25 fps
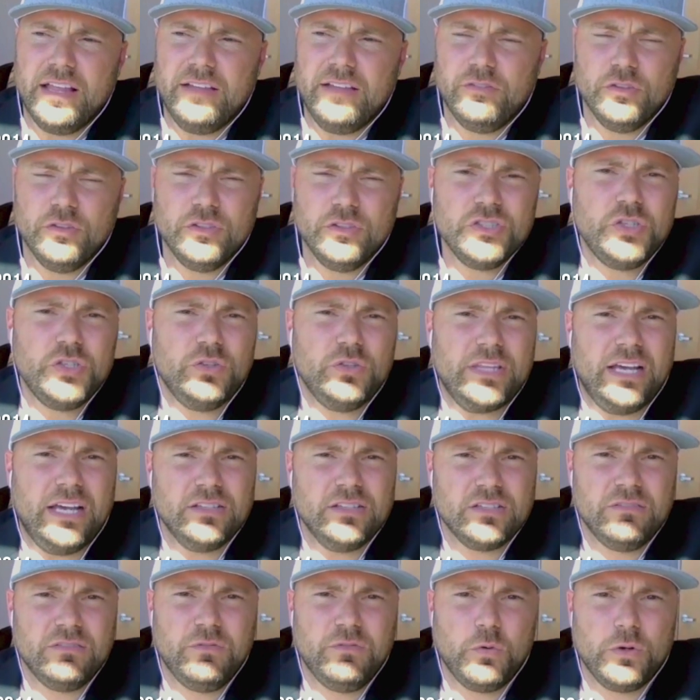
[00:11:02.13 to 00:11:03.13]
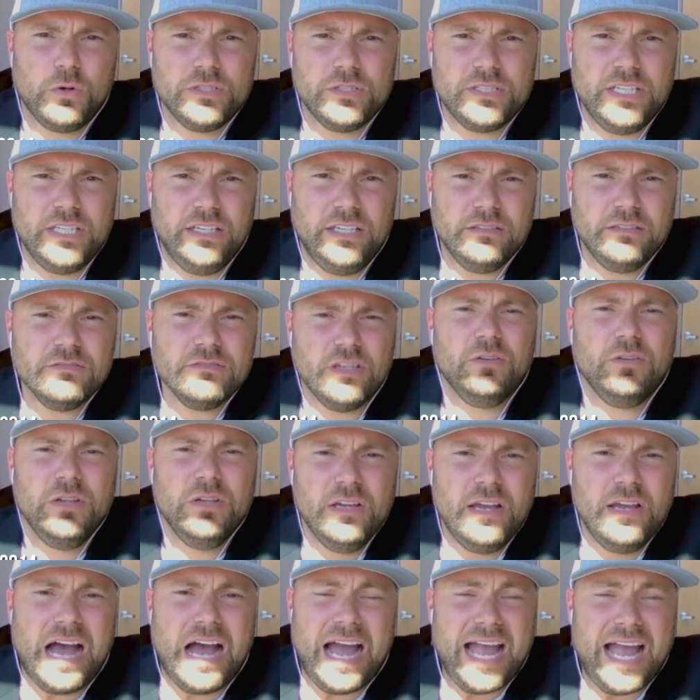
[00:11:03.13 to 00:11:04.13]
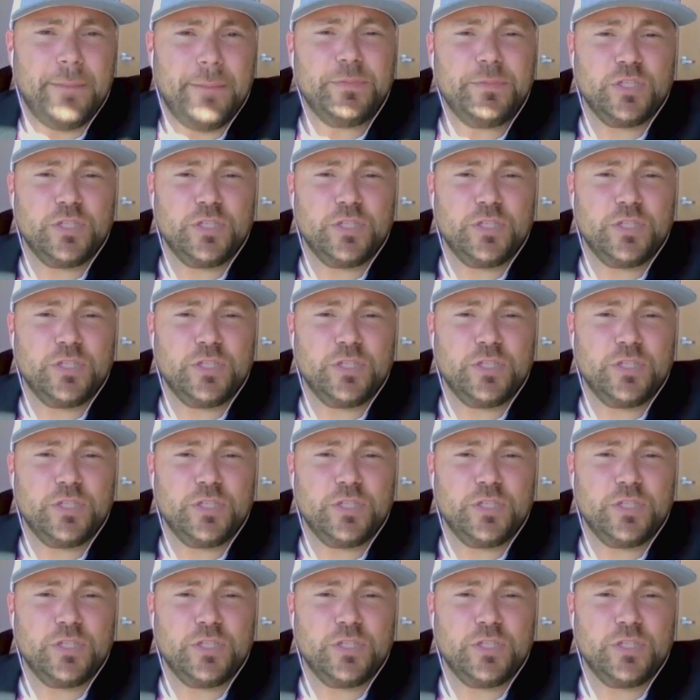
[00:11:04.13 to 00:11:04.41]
7th level in 2014. So